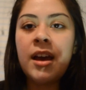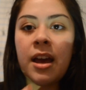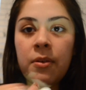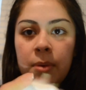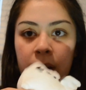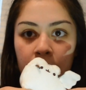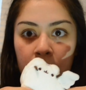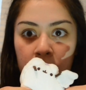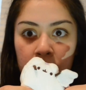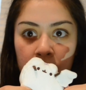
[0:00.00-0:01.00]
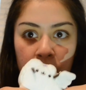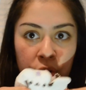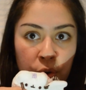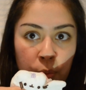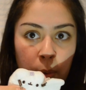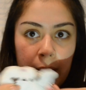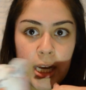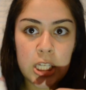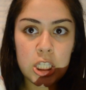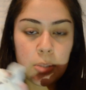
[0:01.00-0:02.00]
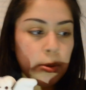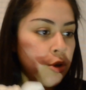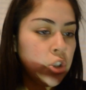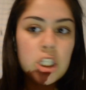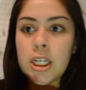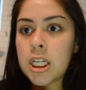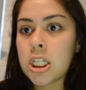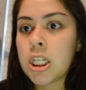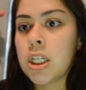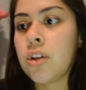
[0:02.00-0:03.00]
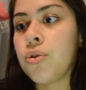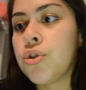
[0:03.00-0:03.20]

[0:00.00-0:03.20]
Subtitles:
And we got another white Pusheen, another